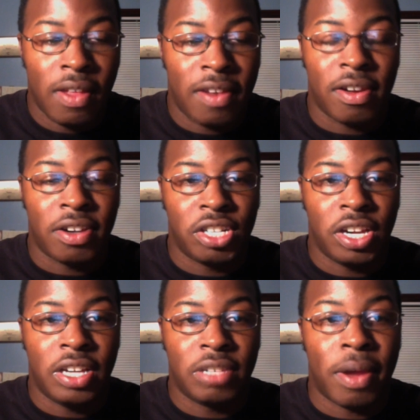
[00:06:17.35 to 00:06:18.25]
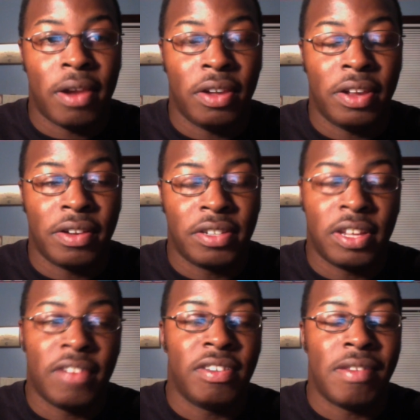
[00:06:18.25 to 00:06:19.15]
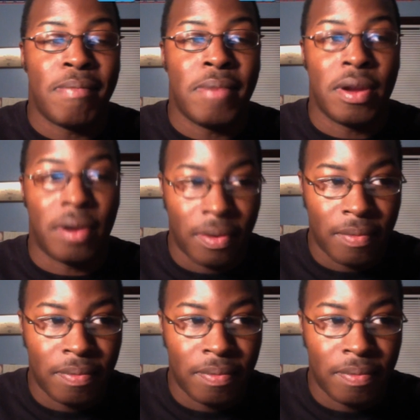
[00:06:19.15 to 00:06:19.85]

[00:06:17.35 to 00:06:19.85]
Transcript: We start change by looking ourselves in the mirror.